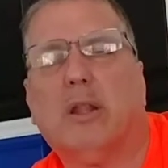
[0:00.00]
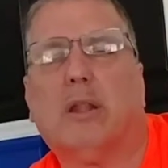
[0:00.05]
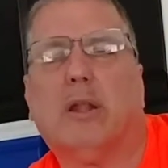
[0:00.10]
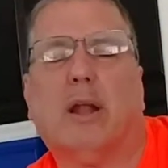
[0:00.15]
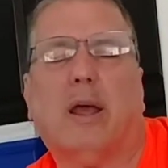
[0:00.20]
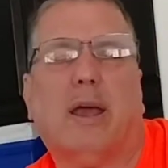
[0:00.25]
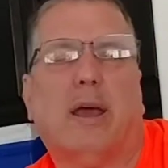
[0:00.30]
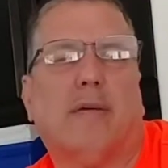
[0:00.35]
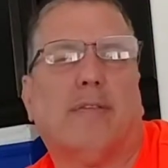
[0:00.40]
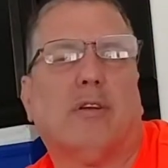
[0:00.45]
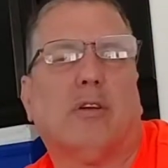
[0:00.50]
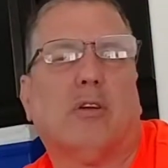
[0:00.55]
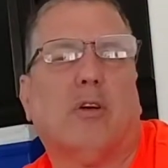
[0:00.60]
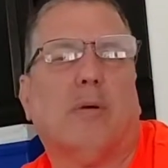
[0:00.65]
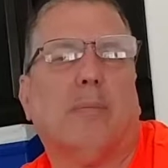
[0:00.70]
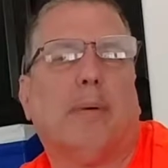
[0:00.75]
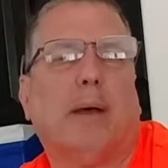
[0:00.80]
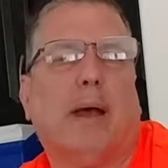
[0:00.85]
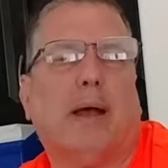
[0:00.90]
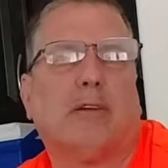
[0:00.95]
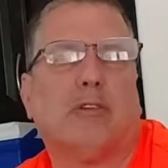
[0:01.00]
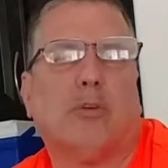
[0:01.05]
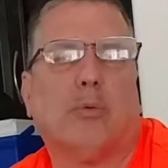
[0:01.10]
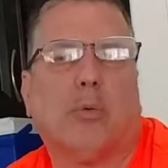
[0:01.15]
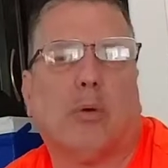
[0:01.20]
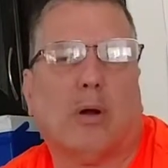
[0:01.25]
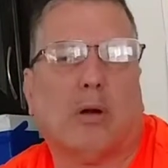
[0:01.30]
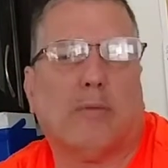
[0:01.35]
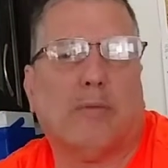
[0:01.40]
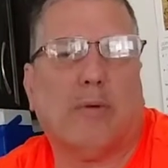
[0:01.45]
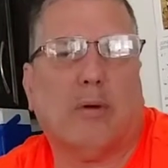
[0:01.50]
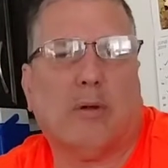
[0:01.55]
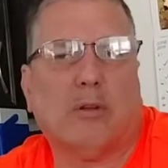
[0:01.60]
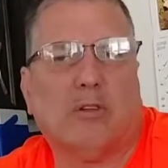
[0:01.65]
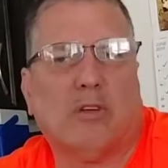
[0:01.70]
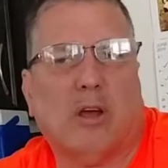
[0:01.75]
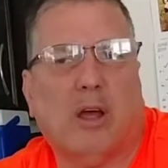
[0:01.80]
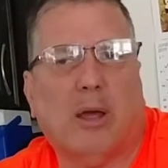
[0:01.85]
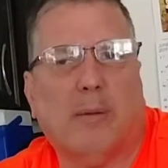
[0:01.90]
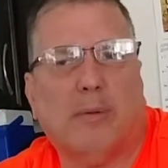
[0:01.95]
then I have to go back to work
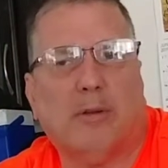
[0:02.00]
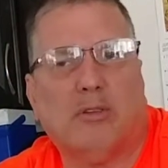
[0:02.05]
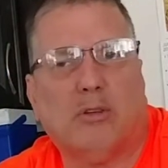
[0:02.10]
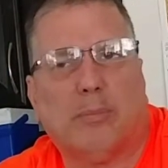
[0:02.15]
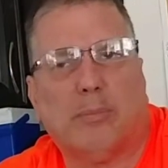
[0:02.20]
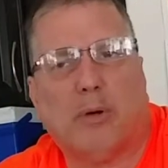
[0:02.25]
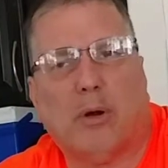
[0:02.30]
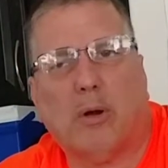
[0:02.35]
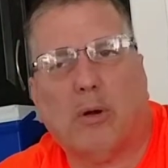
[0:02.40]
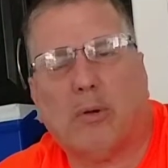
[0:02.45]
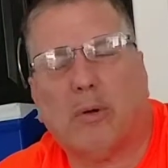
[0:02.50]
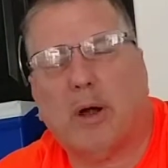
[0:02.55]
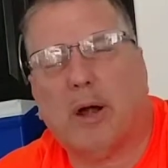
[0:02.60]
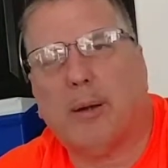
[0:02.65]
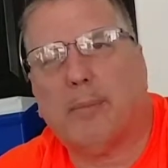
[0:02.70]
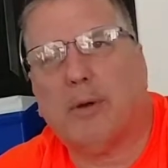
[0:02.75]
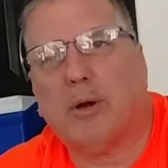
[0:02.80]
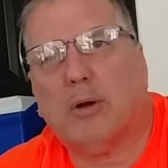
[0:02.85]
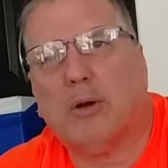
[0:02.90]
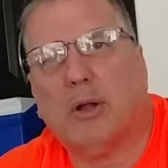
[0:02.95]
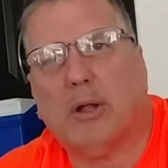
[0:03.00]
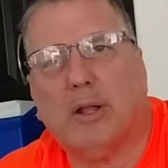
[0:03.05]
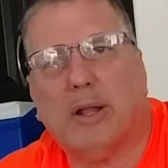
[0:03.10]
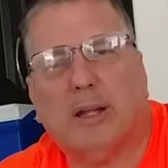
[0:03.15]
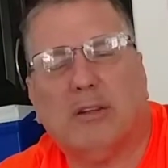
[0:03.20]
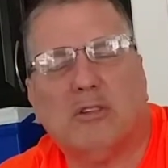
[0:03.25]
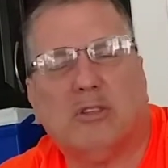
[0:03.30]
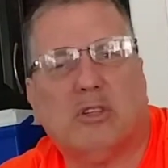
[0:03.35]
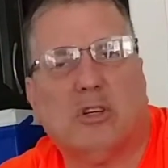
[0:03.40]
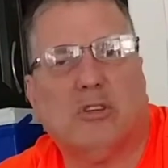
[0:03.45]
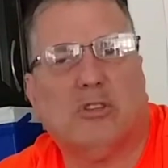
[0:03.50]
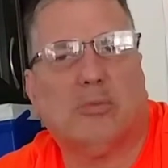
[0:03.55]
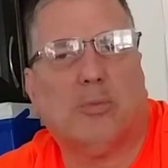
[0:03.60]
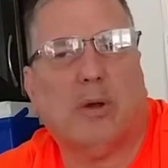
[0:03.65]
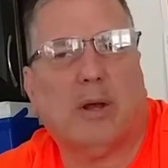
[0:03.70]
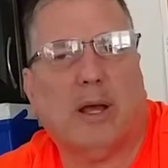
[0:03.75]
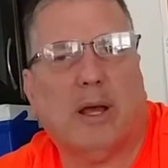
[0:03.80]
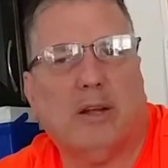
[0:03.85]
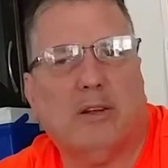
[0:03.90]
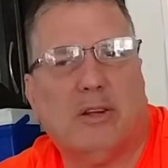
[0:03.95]
full-time as a programmer. And that's just
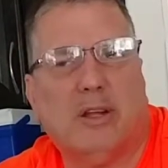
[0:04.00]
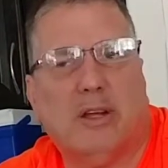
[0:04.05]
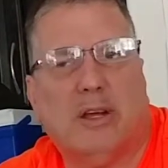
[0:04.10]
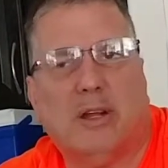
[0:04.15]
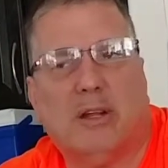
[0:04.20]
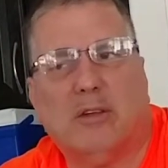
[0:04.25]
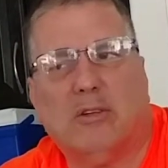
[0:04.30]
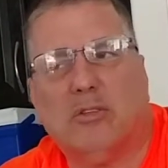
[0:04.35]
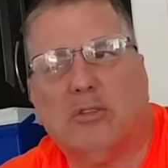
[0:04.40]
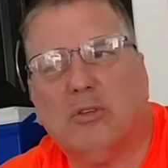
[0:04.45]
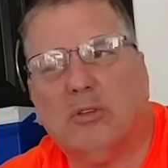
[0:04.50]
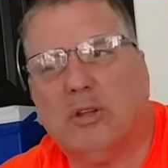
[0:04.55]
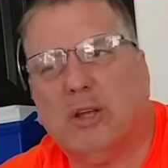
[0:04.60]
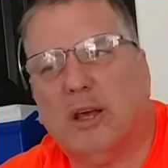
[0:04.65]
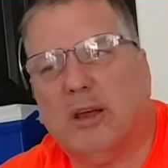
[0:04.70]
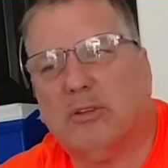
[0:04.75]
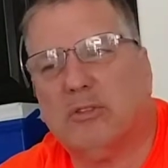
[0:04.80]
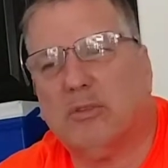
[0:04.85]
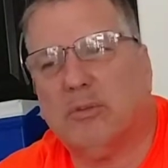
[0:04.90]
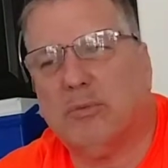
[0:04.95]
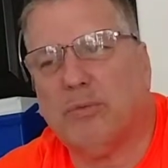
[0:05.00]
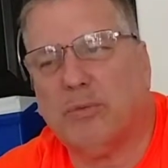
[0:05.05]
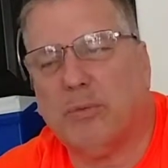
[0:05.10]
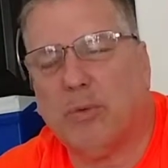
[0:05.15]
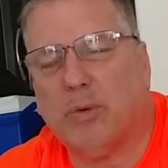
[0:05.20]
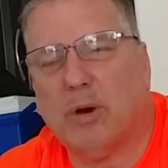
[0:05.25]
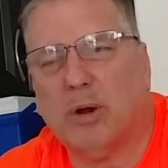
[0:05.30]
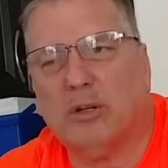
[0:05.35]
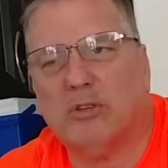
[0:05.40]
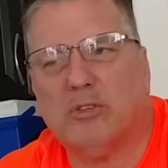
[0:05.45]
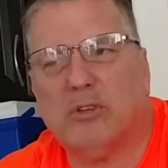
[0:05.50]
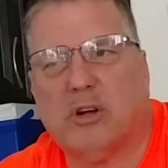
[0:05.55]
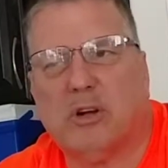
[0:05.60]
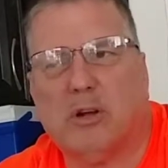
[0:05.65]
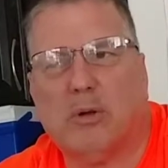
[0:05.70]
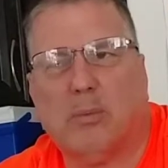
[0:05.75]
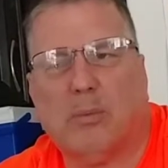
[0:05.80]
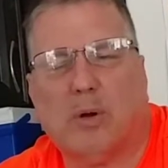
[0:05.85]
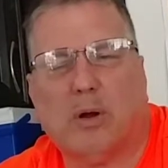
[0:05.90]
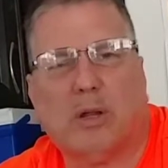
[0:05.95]
what I did. In 2004, I
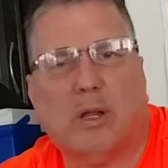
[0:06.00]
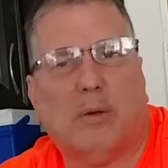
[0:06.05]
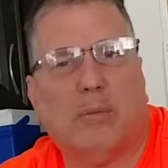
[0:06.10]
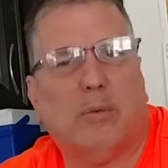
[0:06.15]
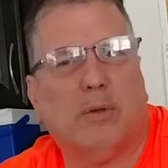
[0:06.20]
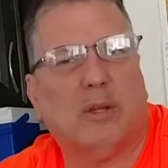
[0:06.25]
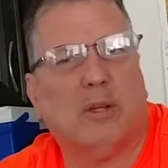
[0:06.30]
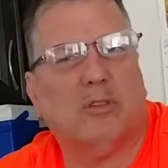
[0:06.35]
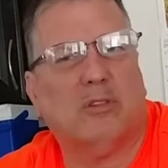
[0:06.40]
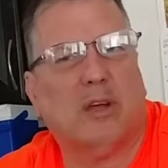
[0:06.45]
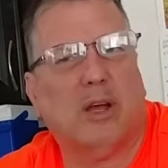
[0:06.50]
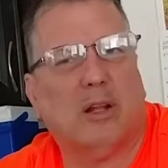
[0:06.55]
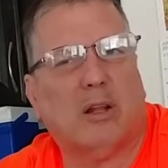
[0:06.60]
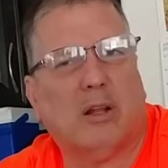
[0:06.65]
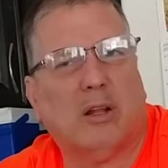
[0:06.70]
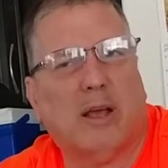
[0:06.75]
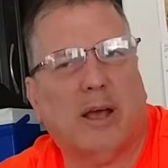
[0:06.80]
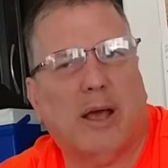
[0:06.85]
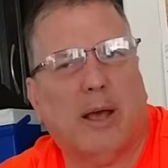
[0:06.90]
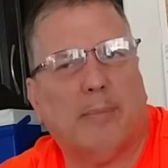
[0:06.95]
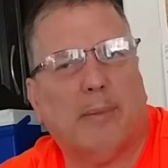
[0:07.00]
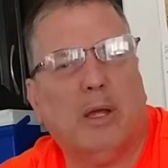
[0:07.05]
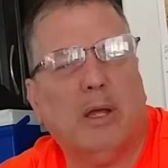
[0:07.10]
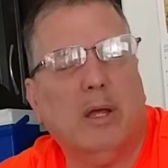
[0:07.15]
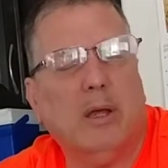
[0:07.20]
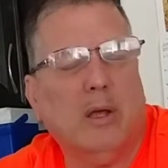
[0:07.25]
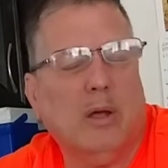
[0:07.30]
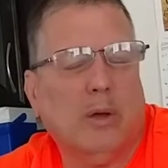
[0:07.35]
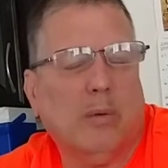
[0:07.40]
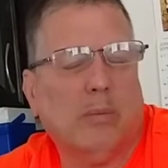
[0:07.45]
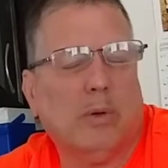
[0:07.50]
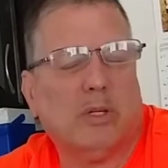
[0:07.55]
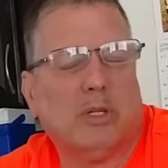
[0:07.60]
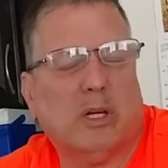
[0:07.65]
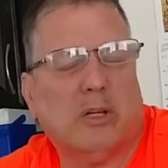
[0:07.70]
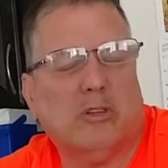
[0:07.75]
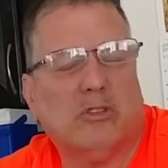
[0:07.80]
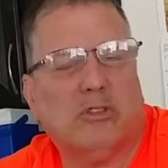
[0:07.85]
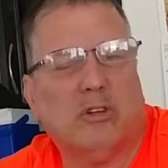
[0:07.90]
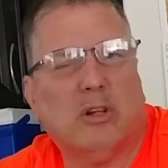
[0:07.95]
started working with a dental lab, which
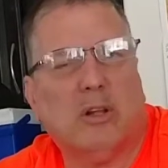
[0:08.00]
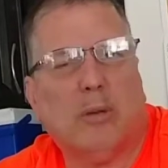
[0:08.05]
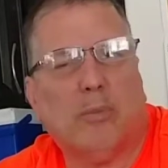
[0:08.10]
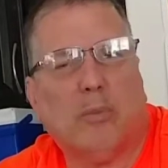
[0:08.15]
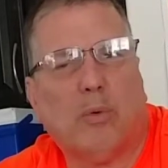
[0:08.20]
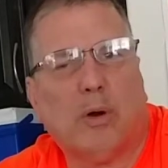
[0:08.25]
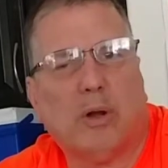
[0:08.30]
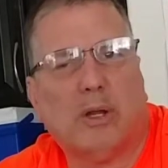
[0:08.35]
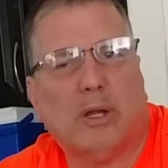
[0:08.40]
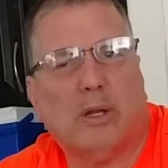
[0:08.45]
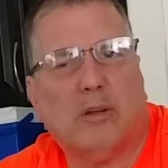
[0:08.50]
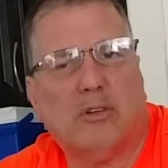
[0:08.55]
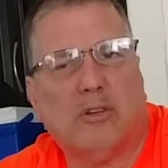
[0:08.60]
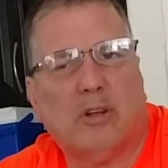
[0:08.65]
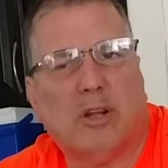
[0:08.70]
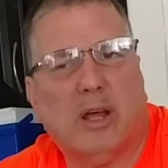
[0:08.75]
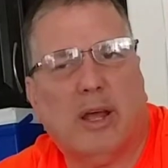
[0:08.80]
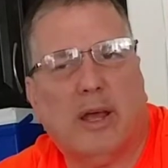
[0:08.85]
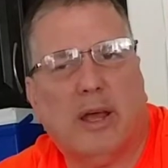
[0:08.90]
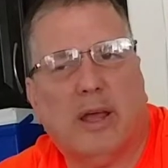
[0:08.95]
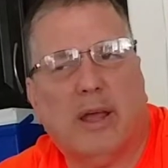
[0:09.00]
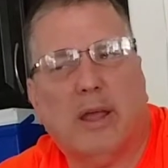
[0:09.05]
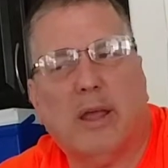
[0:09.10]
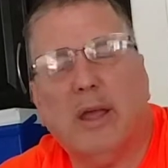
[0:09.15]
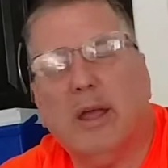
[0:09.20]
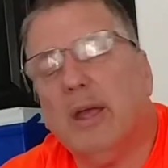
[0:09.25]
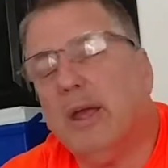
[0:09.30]
I still am working today.